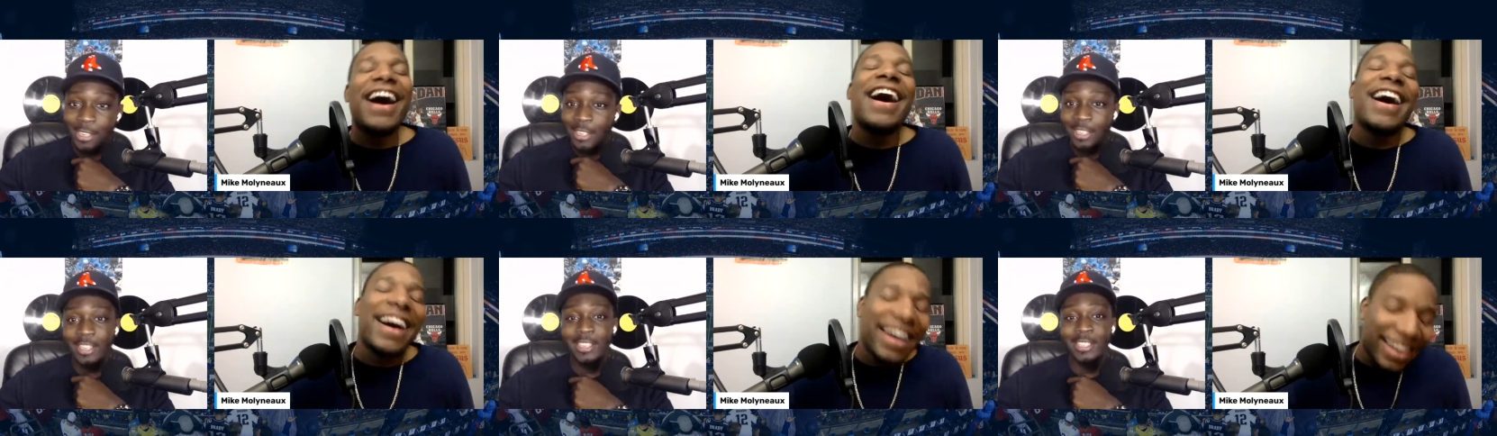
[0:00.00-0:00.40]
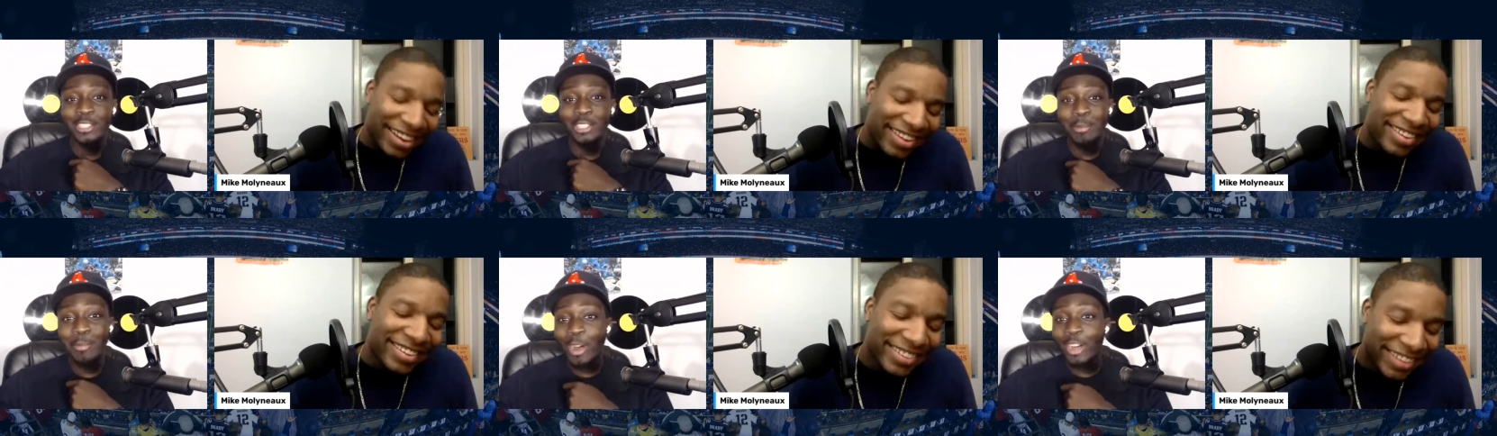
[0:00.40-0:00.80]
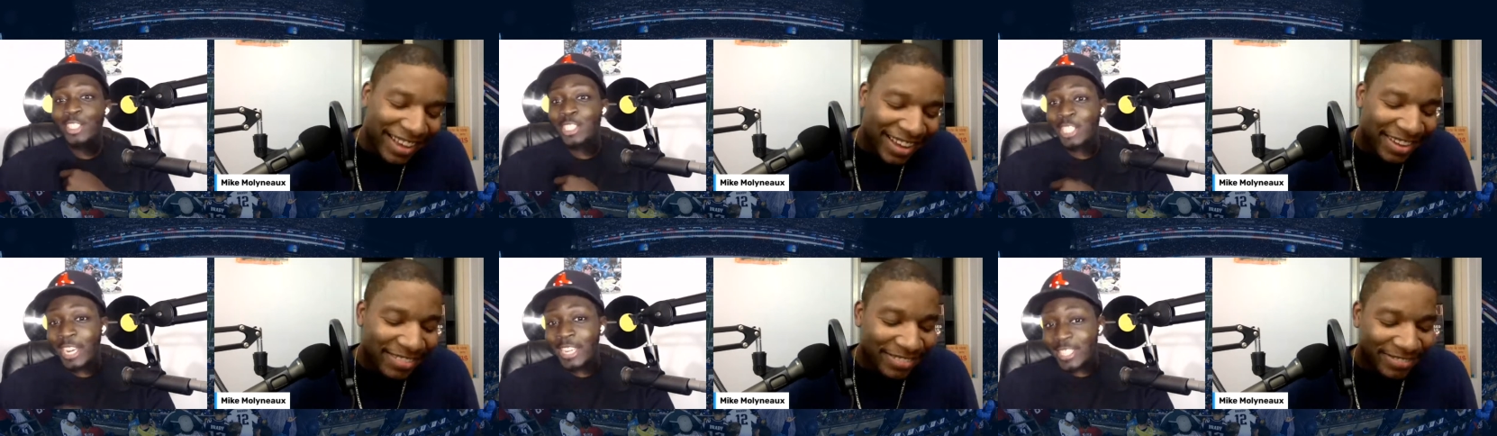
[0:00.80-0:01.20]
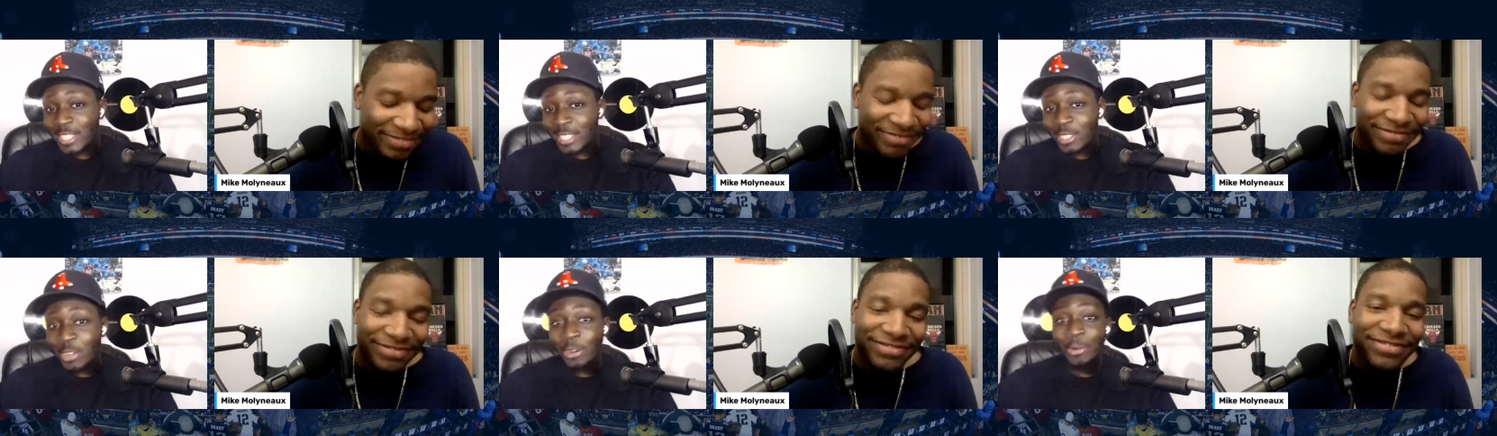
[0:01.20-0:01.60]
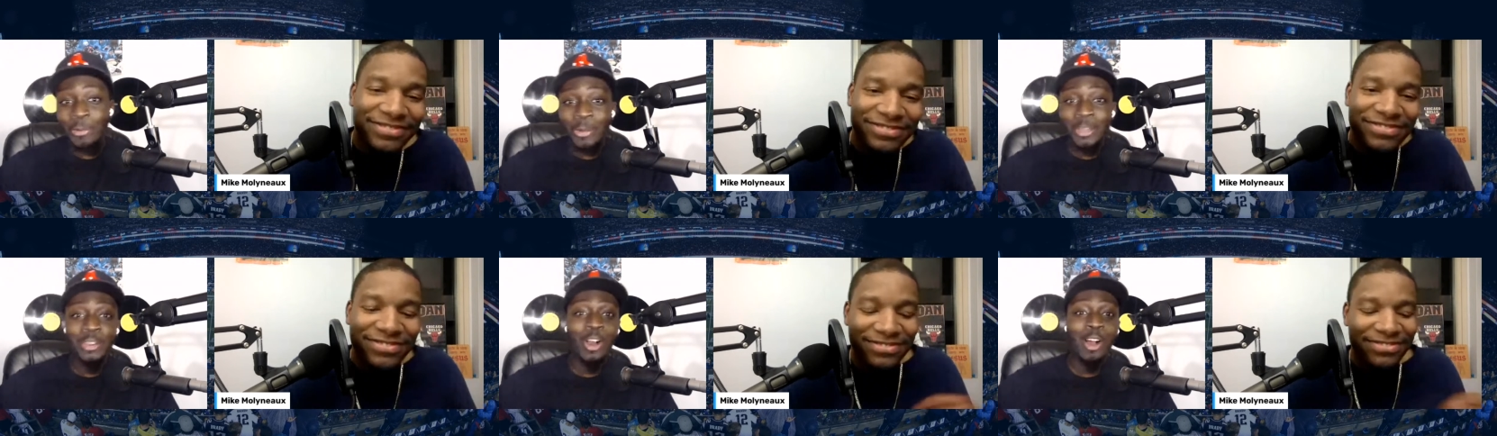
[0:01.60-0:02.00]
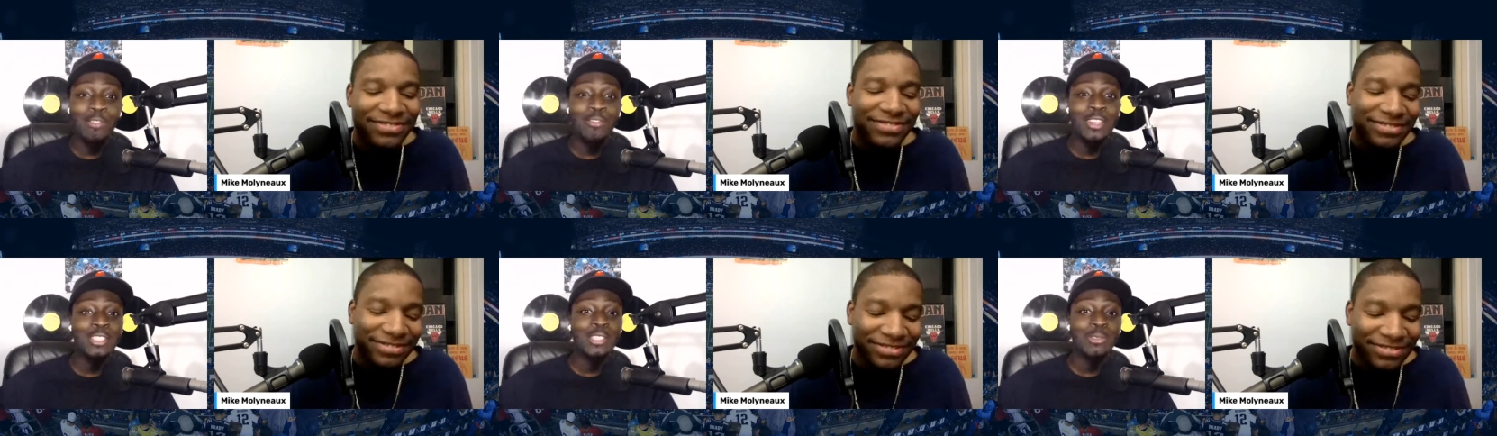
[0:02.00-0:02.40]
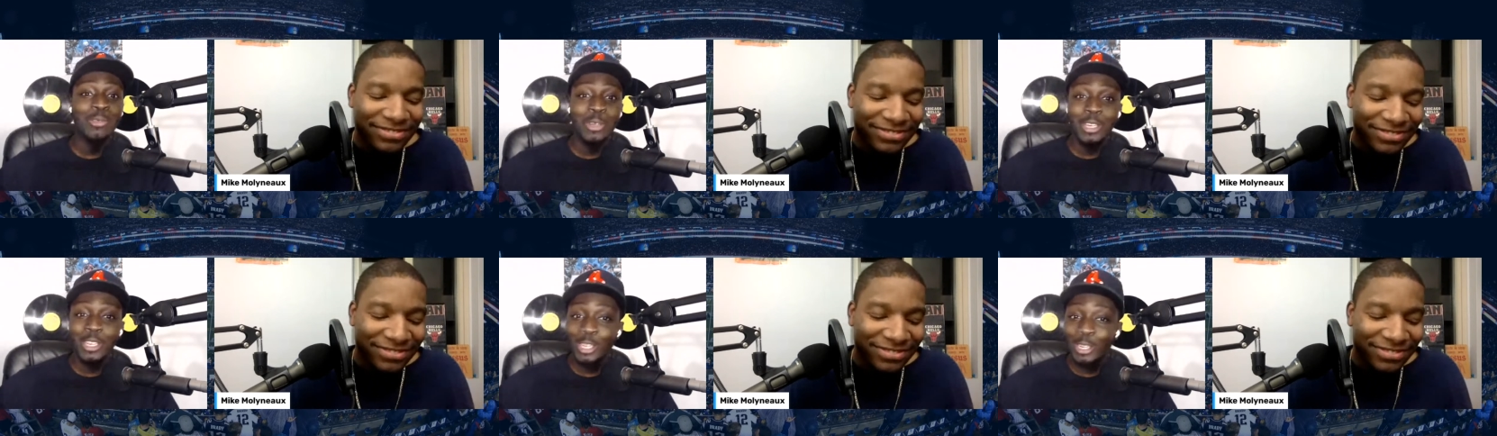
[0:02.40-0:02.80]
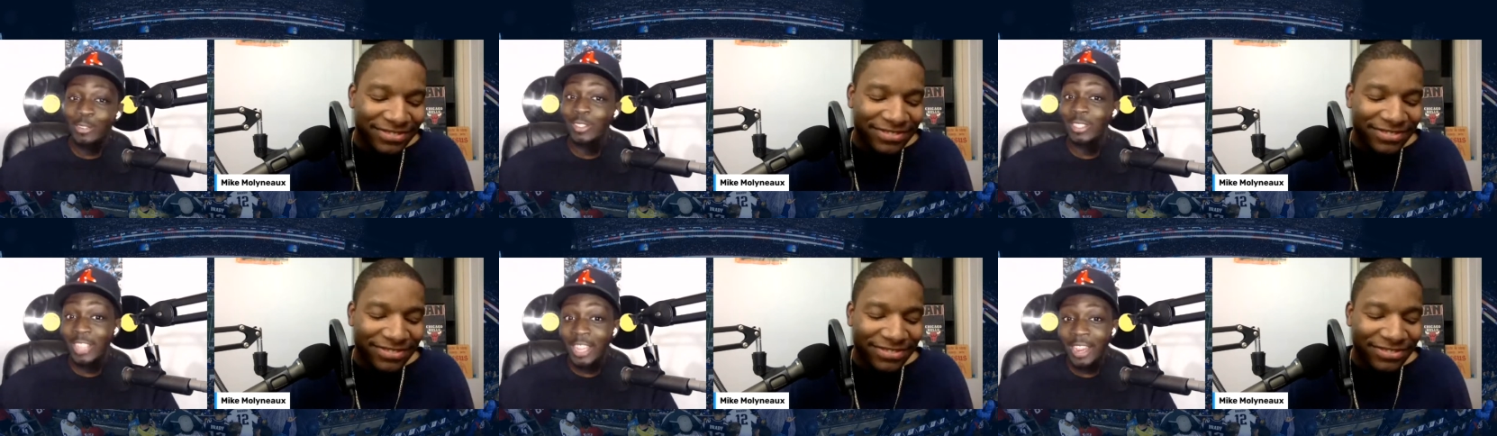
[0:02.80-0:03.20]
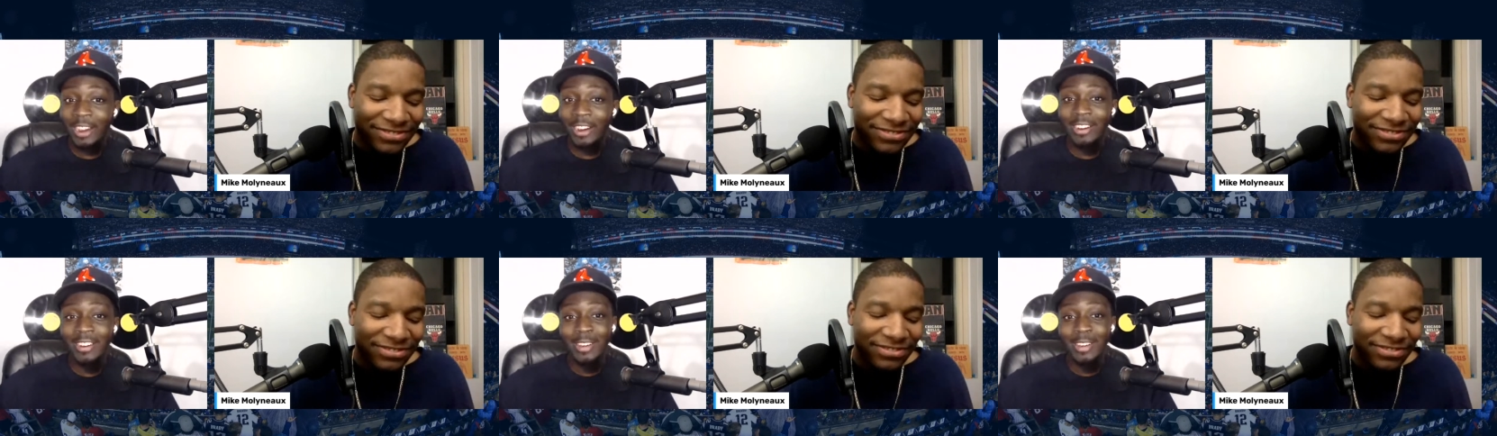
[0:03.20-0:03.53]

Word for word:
Speaker 1: ah, Ja'Marr yeah. Chase is going to win the offensive rookie of the year.